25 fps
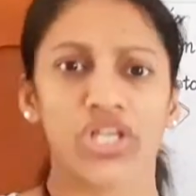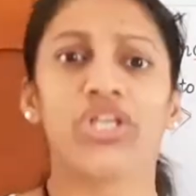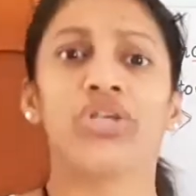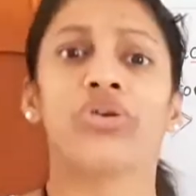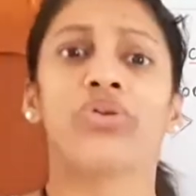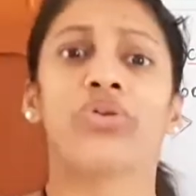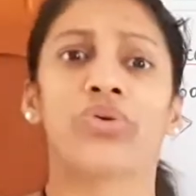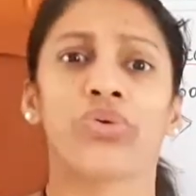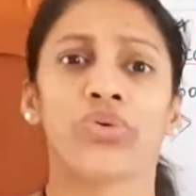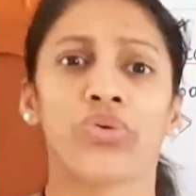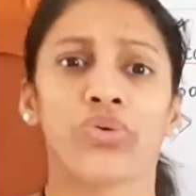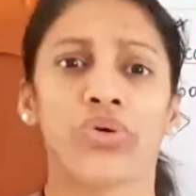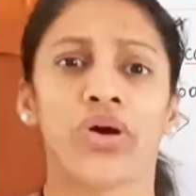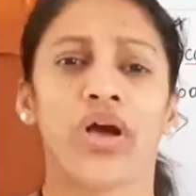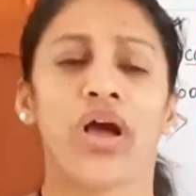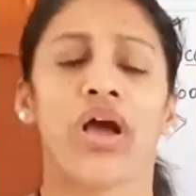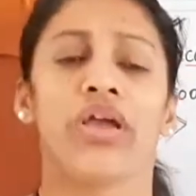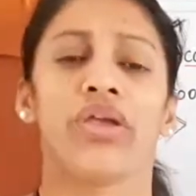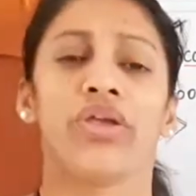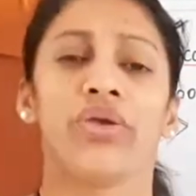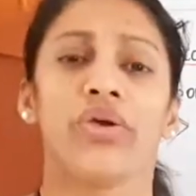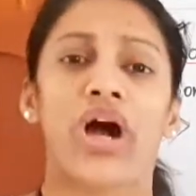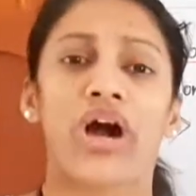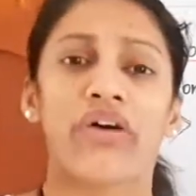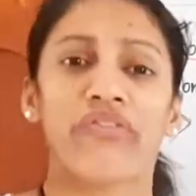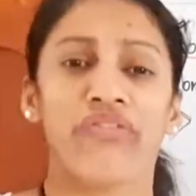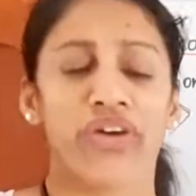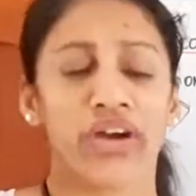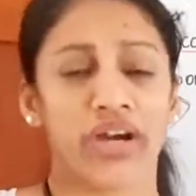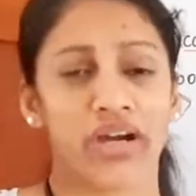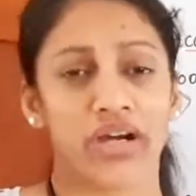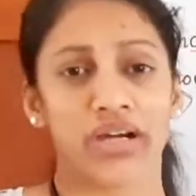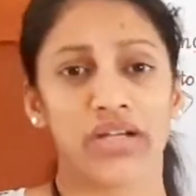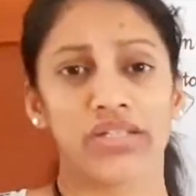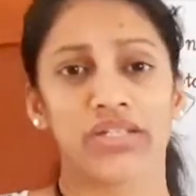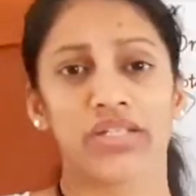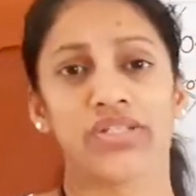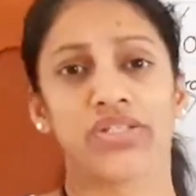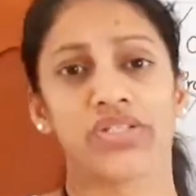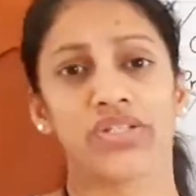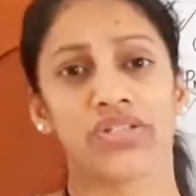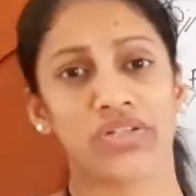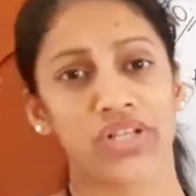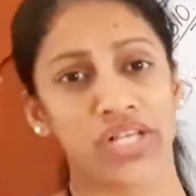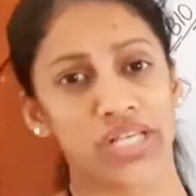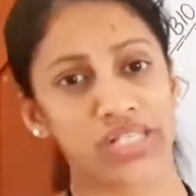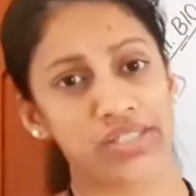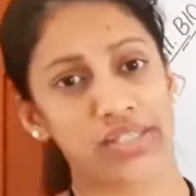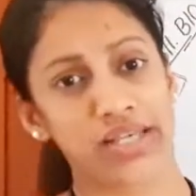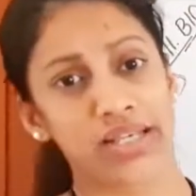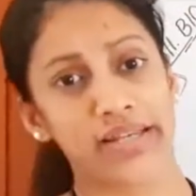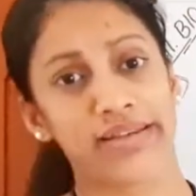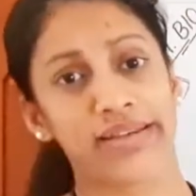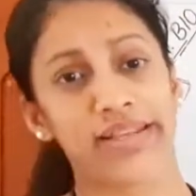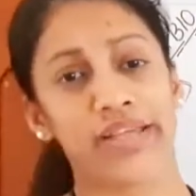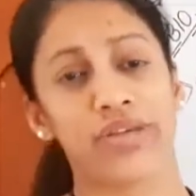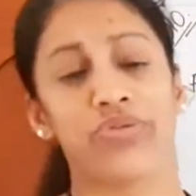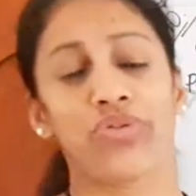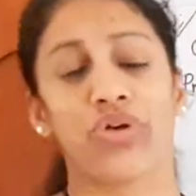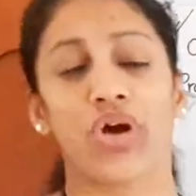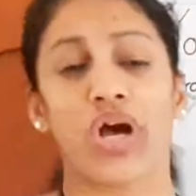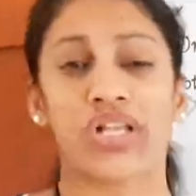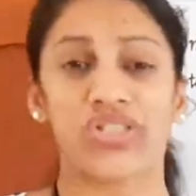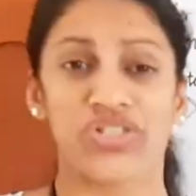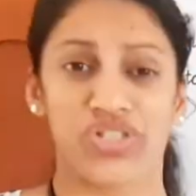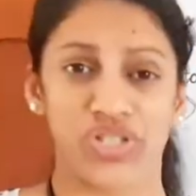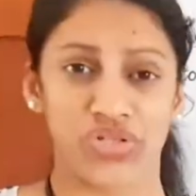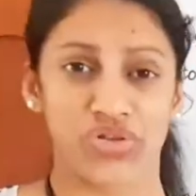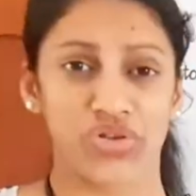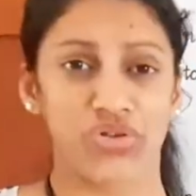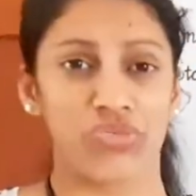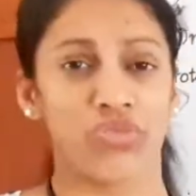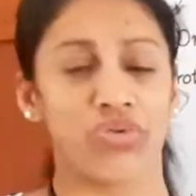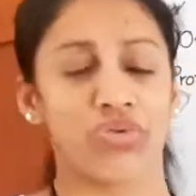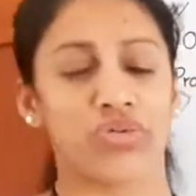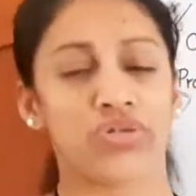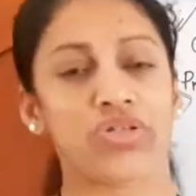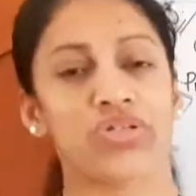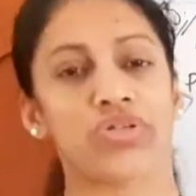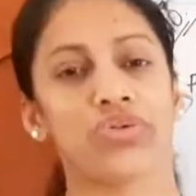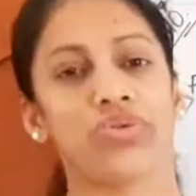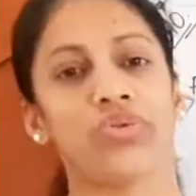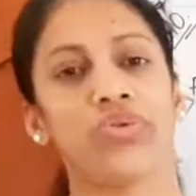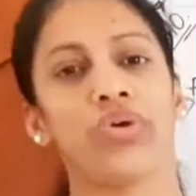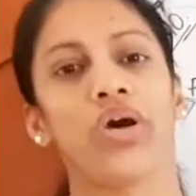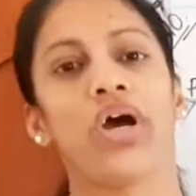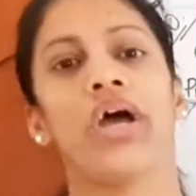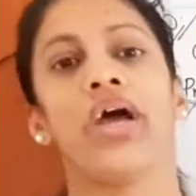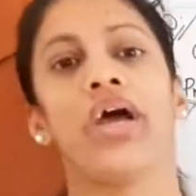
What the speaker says: you have heard it recently, Ajinomoto,